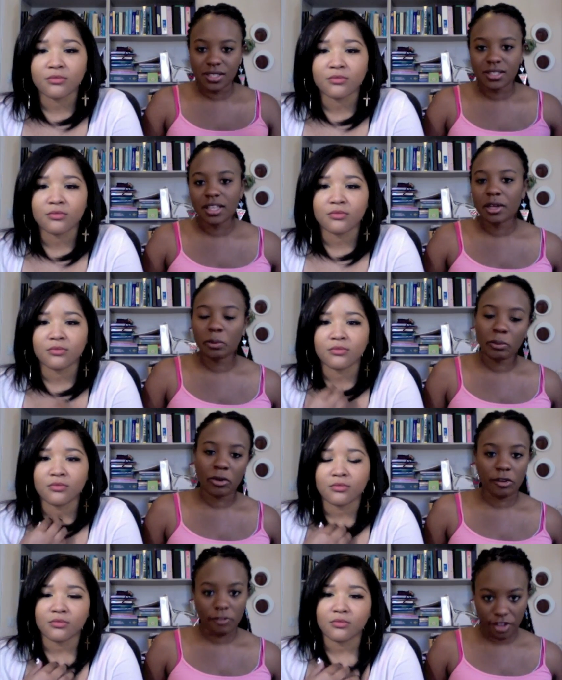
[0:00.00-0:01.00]
Speaker 1: is like
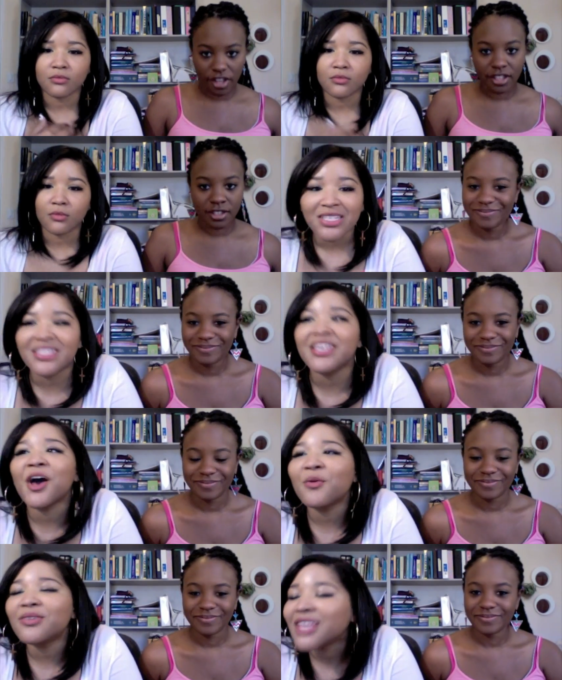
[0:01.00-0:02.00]
perfect.
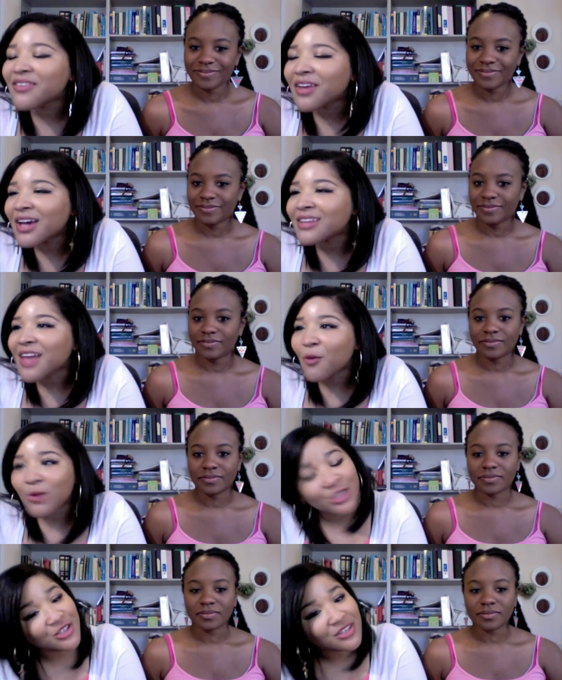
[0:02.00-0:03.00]
CL was giving us "I
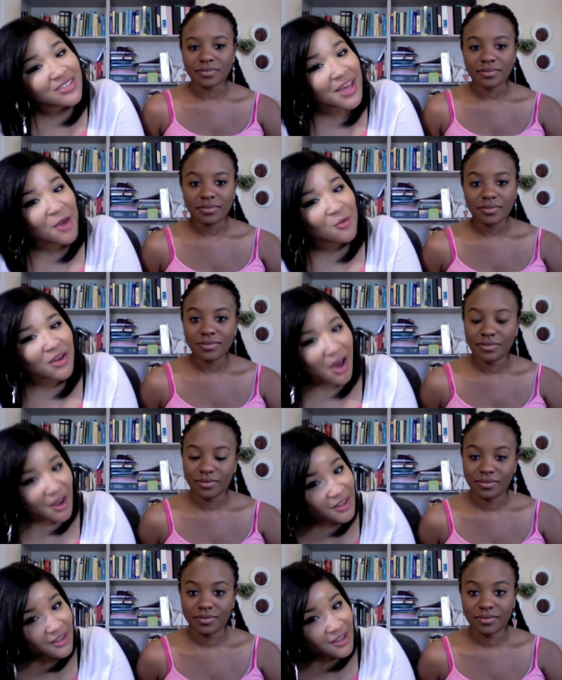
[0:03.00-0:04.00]
Want You to Stay,"
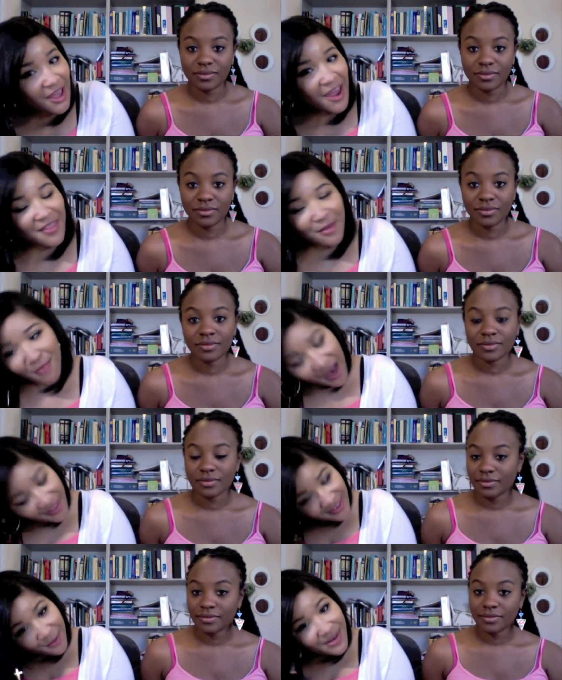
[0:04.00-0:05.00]
Rihanna in the
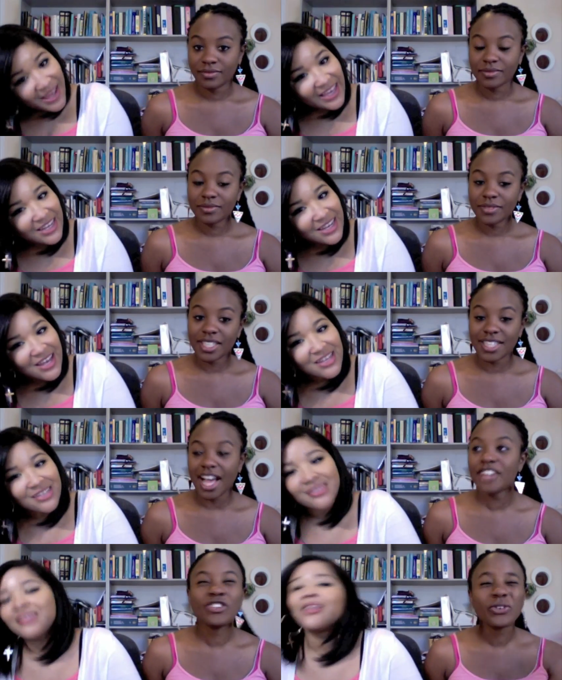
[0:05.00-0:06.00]
bathtub nakedness.
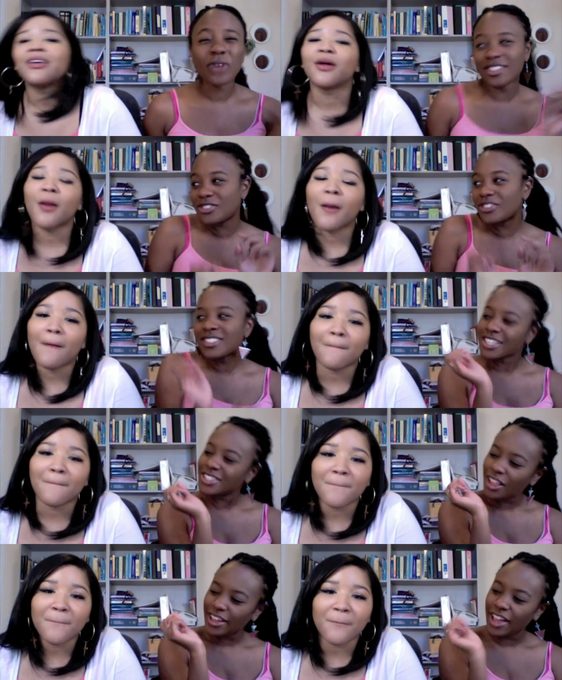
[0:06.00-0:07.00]
Speaker 2: I knew as soon as I
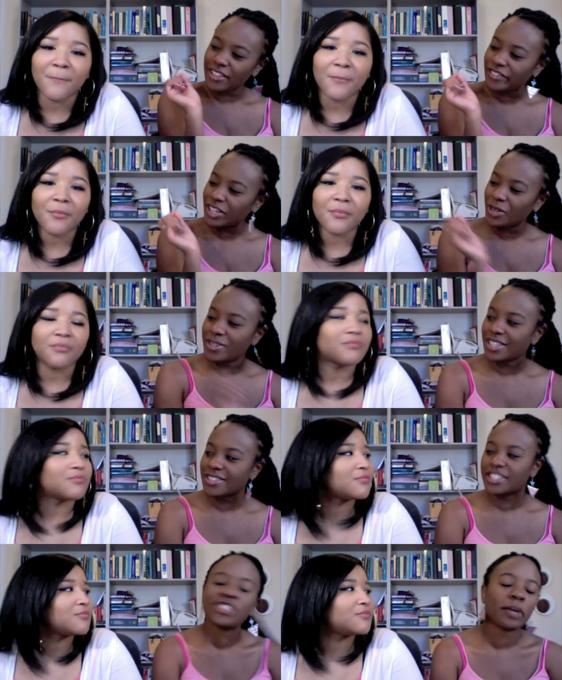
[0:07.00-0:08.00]
saw like how the video was, I was
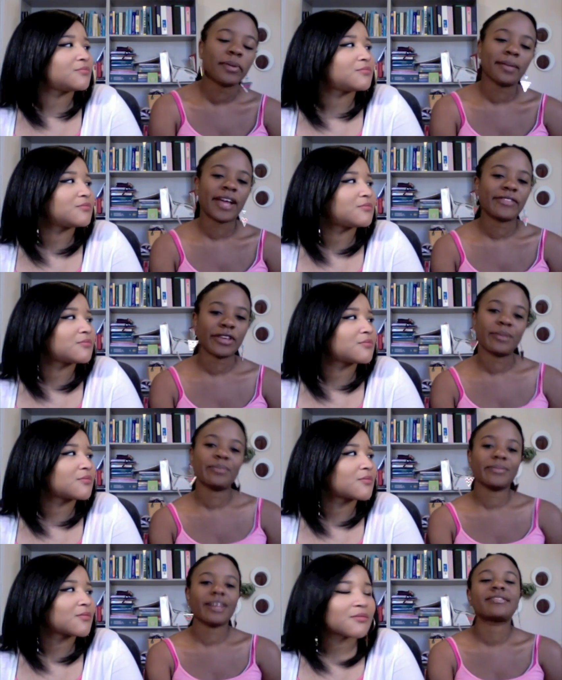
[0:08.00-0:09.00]
like, she's gonna be in a bathtub.
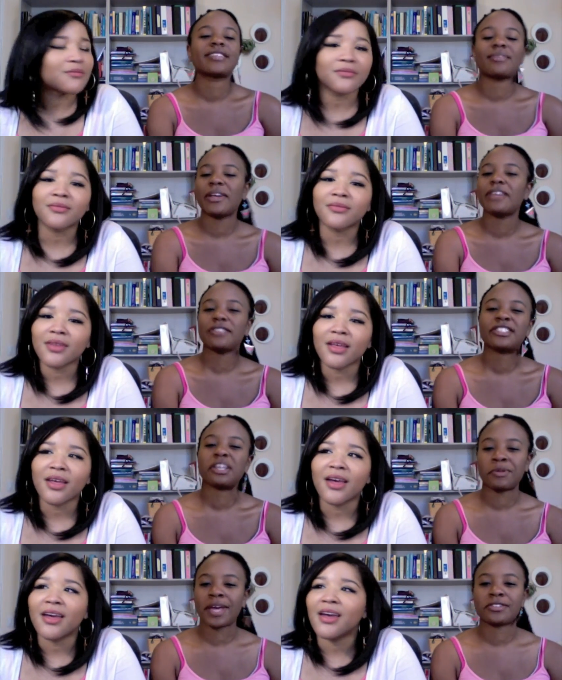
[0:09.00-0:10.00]
I was thinking, man, it's
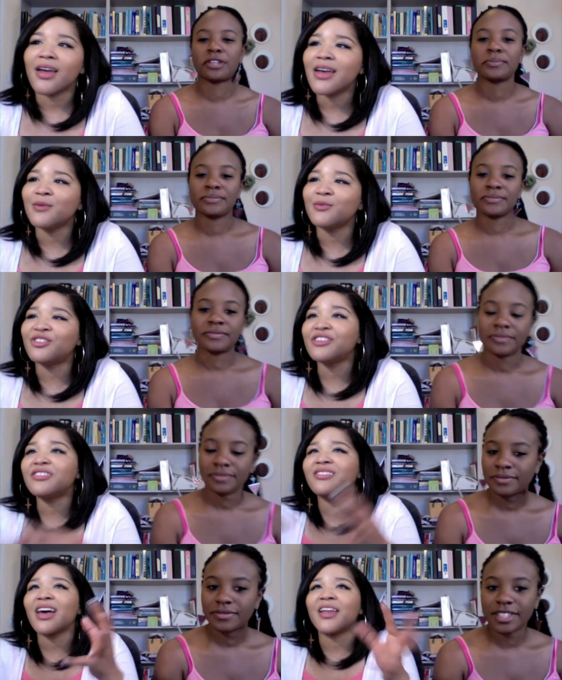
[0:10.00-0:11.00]
gonna be bathtub. It was
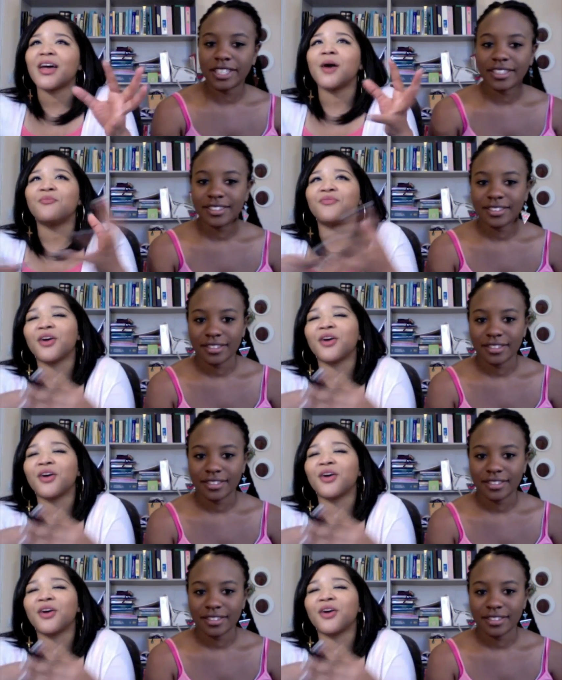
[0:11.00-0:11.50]
just set up for